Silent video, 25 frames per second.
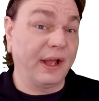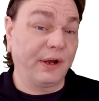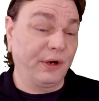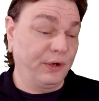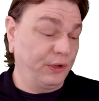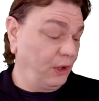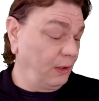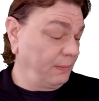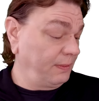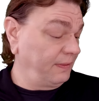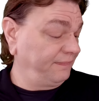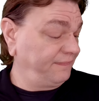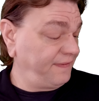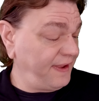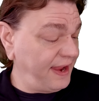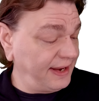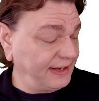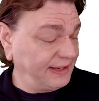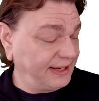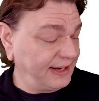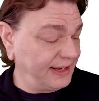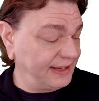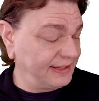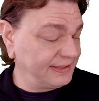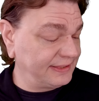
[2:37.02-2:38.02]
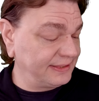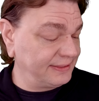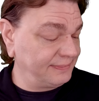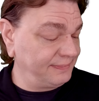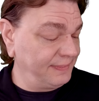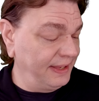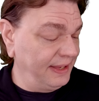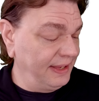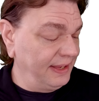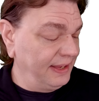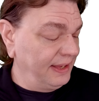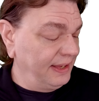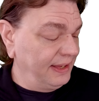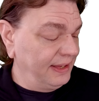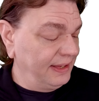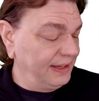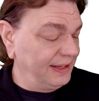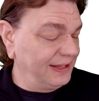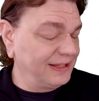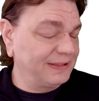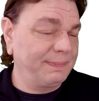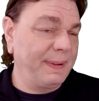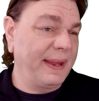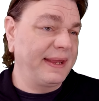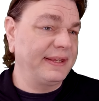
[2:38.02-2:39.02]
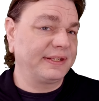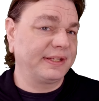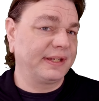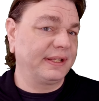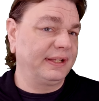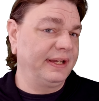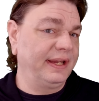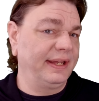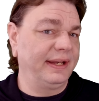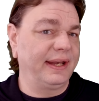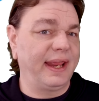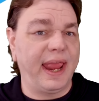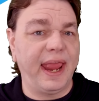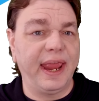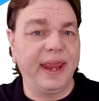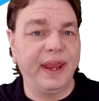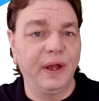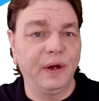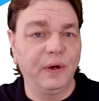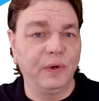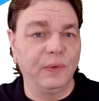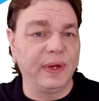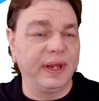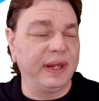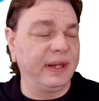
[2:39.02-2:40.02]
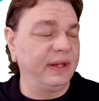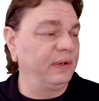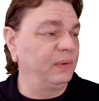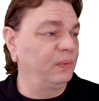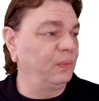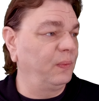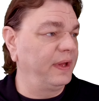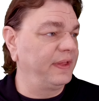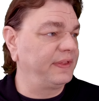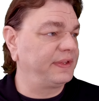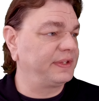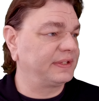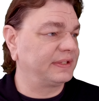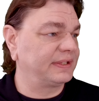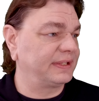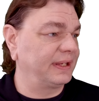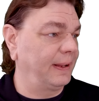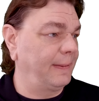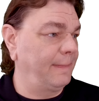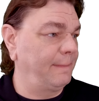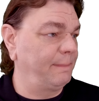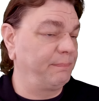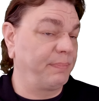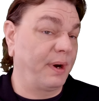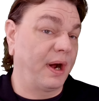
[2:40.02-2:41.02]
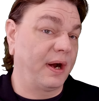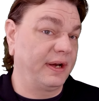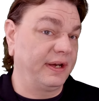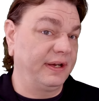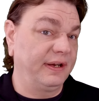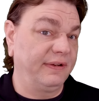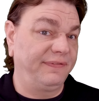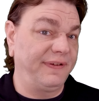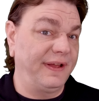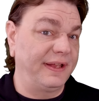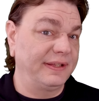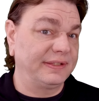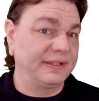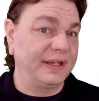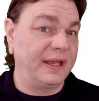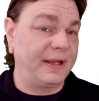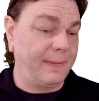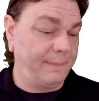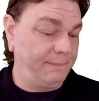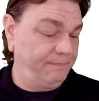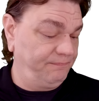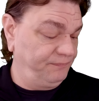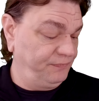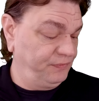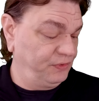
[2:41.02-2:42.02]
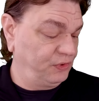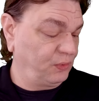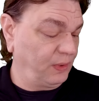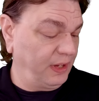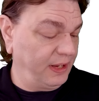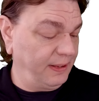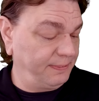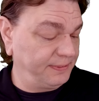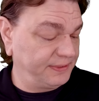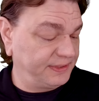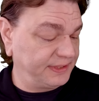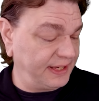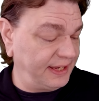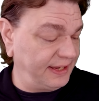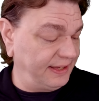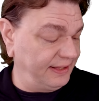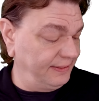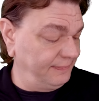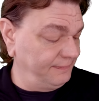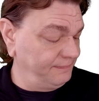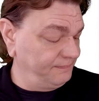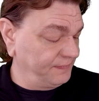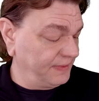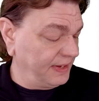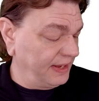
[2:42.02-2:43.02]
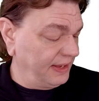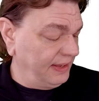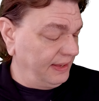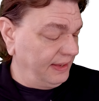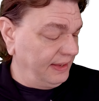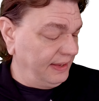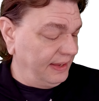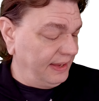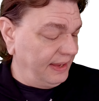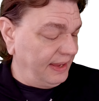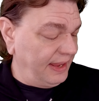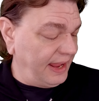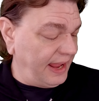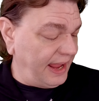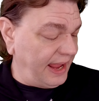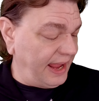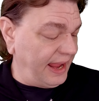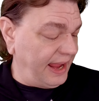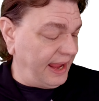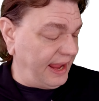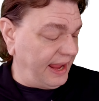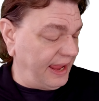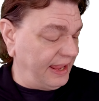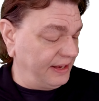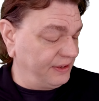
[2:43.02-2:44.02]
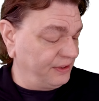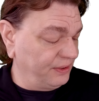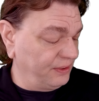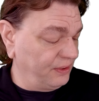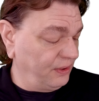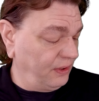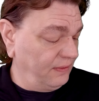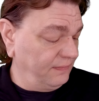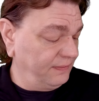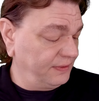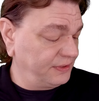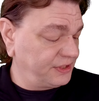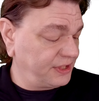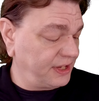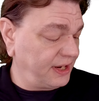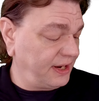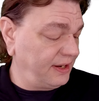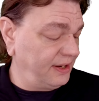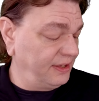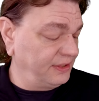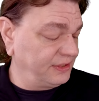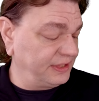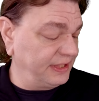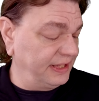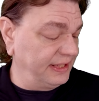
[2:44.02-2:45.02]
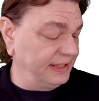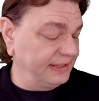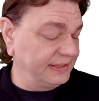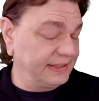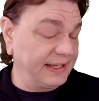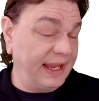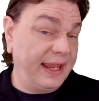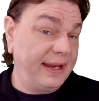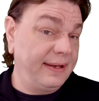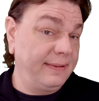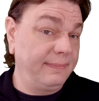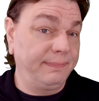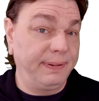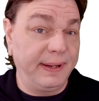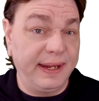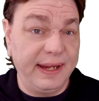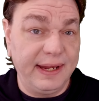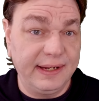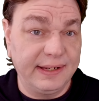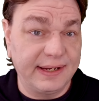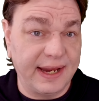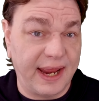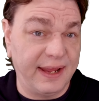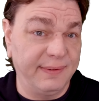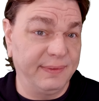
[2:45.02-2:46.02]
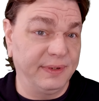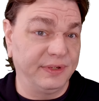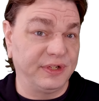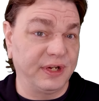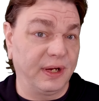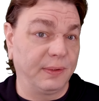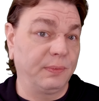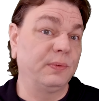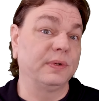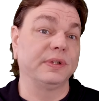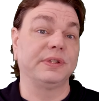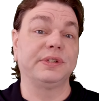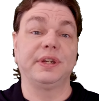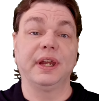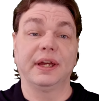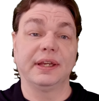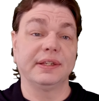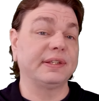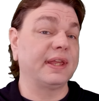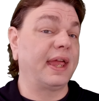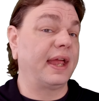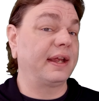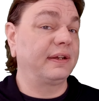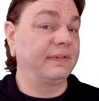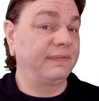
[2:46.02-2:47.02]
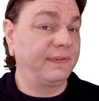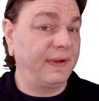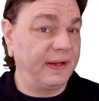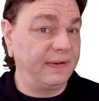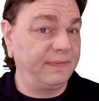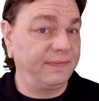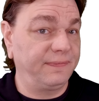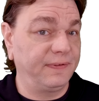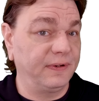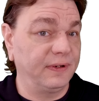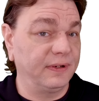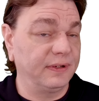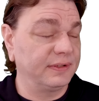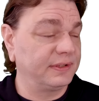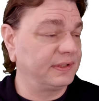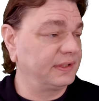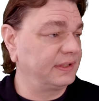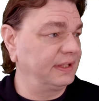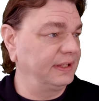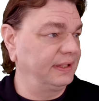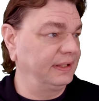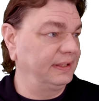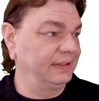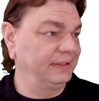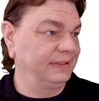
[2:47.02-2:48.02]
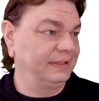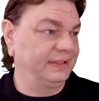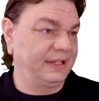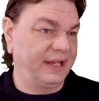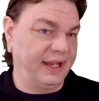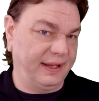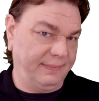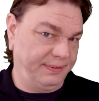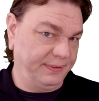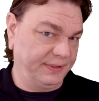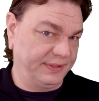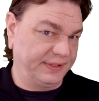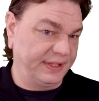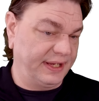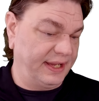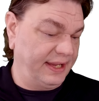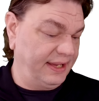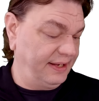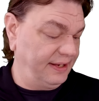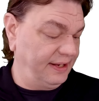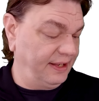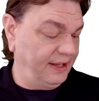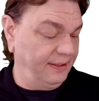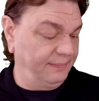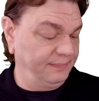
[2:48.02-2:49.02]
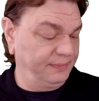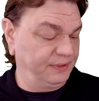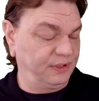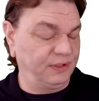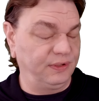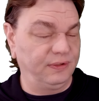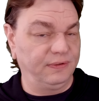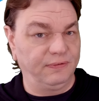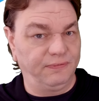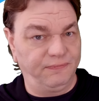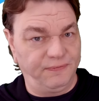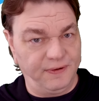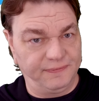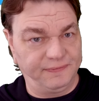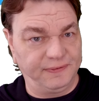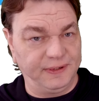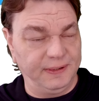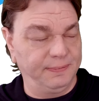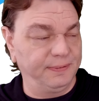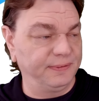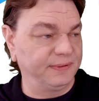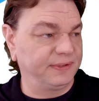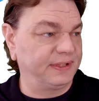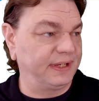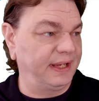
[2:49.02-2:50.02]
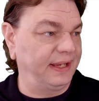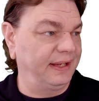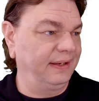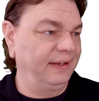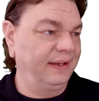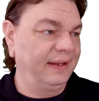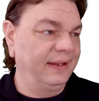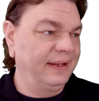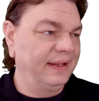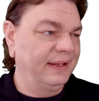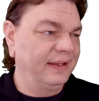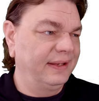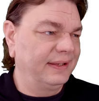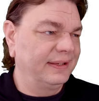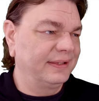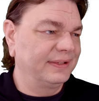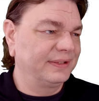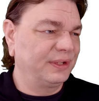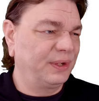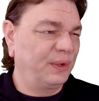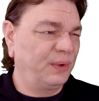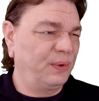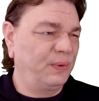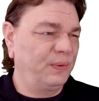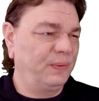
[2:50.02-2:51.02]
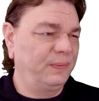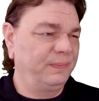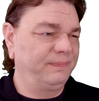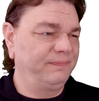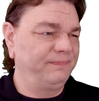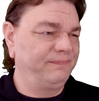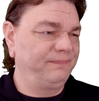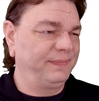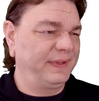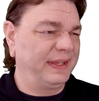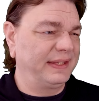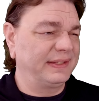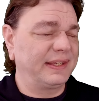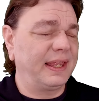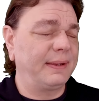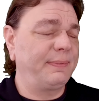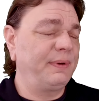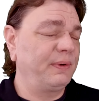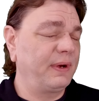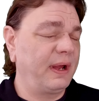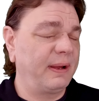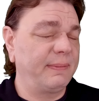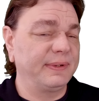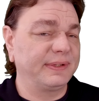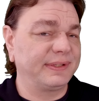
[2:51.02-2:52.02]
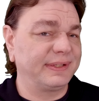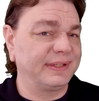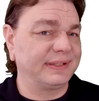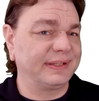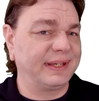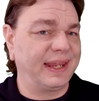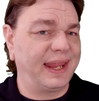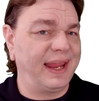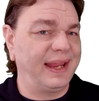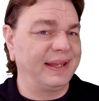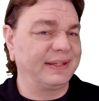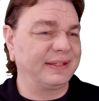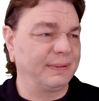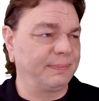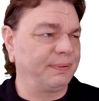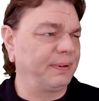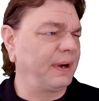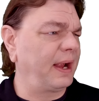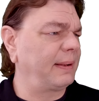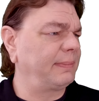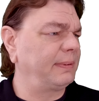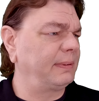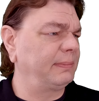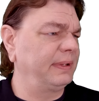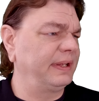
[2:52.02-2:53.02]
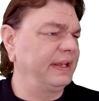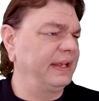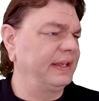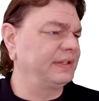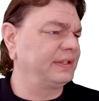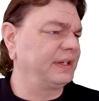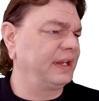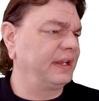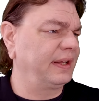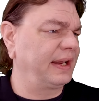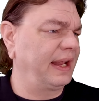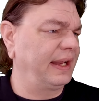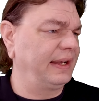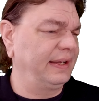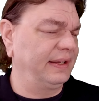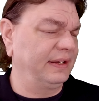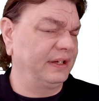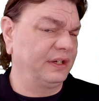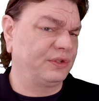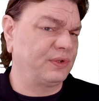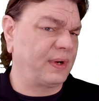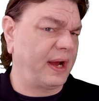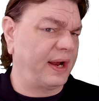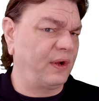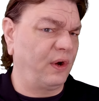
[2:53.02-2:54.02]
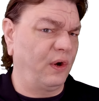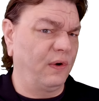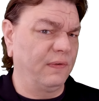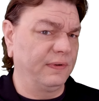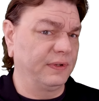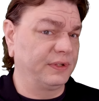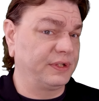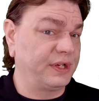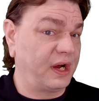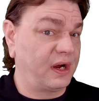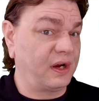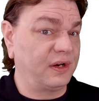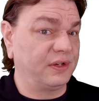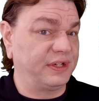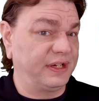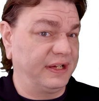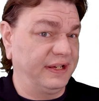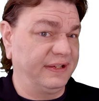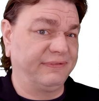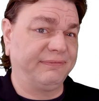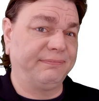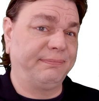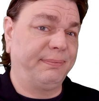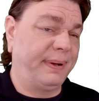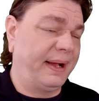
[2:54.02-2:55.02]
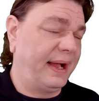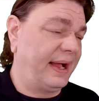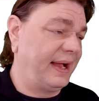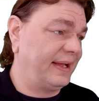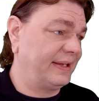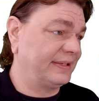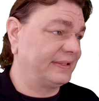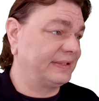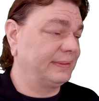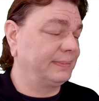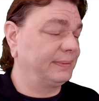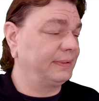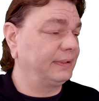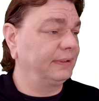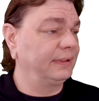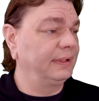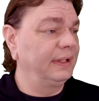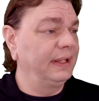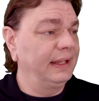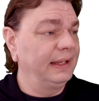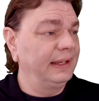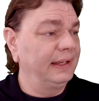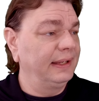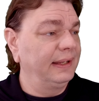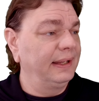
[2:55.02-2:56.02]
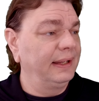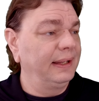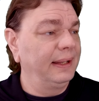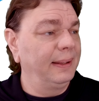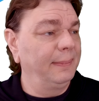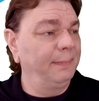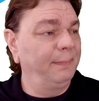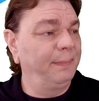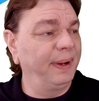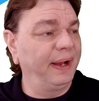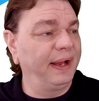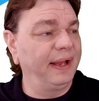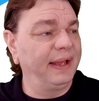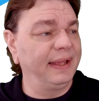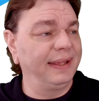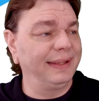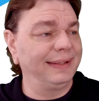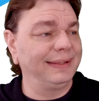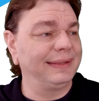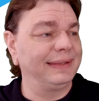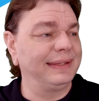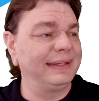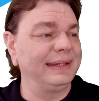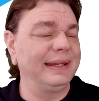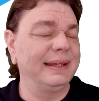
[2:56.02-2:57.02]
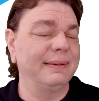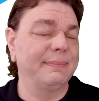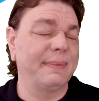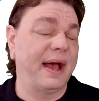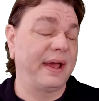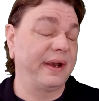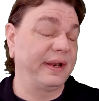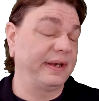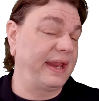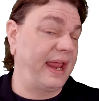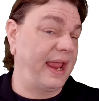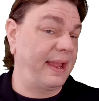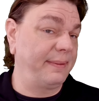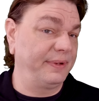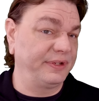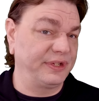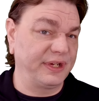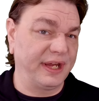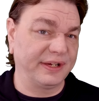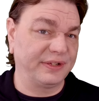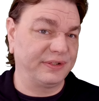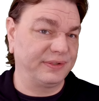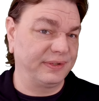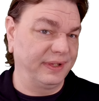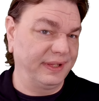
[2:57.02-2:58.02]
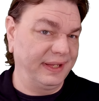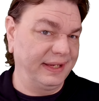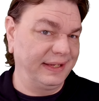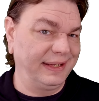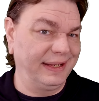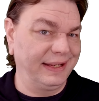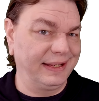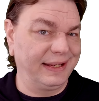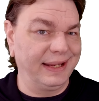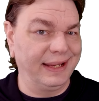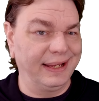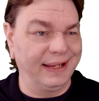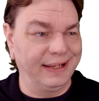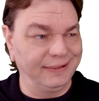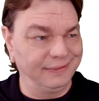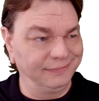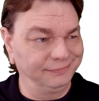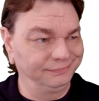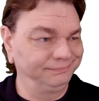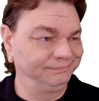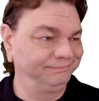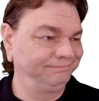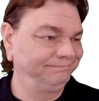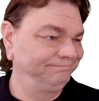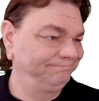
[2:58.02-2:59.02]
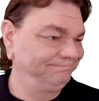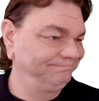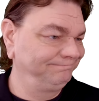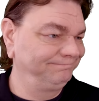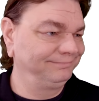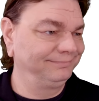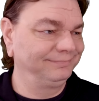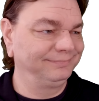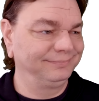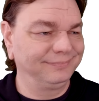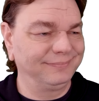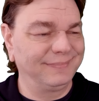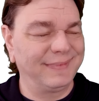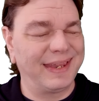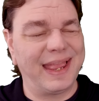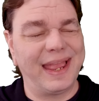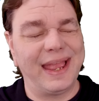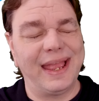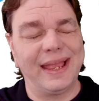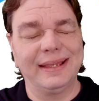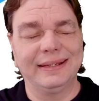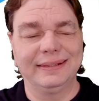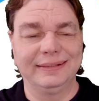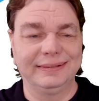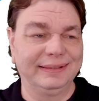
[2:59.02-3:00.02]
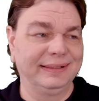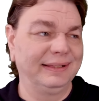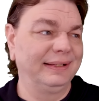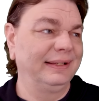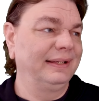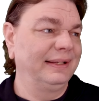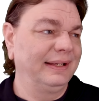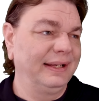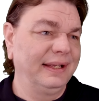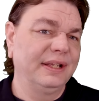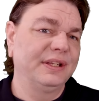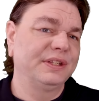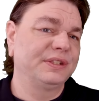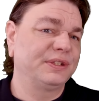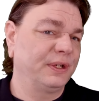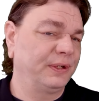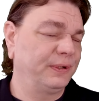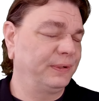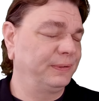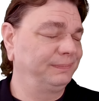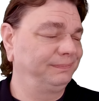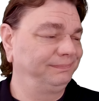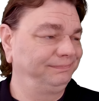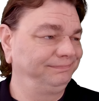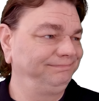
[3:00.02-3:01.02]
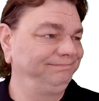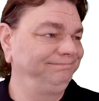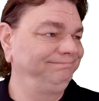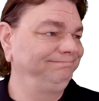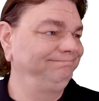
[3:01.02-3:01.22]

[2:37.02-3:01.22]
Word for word: her noble phantasm is basically an AoE with some party defense up, twenty percent. And her overcharge is N P damage up, which does activate first, ten percent up to fifty percent. So in Semiramis' case, it probably is a good idea to try to overcharge if possible, but the amount of damage extra that you get, nah. So